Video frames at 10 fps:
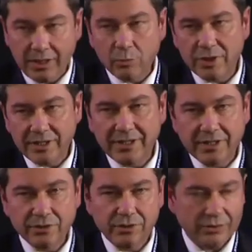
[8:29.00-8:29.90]
railway
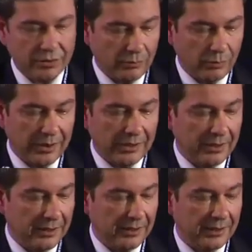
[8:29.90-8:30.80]
stations where
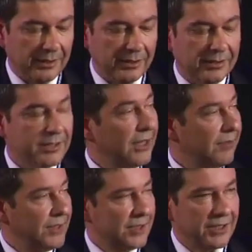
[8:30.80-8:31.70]
the
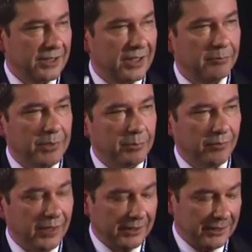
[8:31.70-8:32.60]
services can be
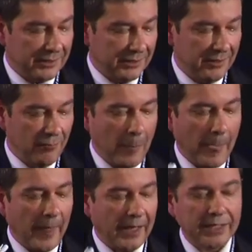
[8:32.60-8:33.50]
provided
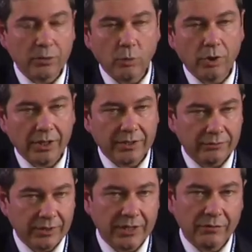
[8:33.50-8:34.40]
Enel Cuore
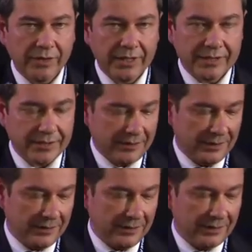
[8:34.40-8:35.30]
renovates
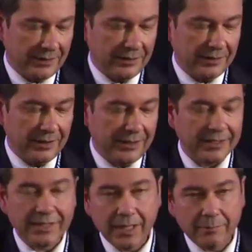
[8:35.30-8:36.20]
uh, and
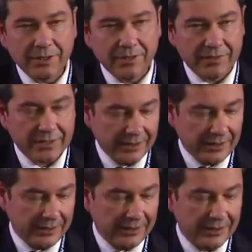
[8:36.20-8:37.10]
adapts the
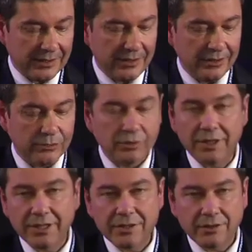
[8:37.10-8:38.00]
facilities uh, to the
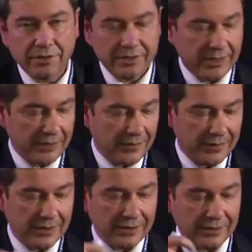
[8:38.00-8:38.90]
needs of the
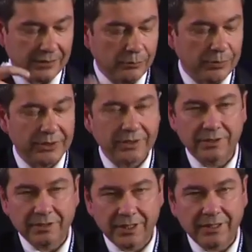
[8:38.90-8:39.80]
services to be
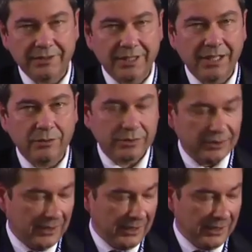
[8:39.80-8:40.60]
uh, carried out.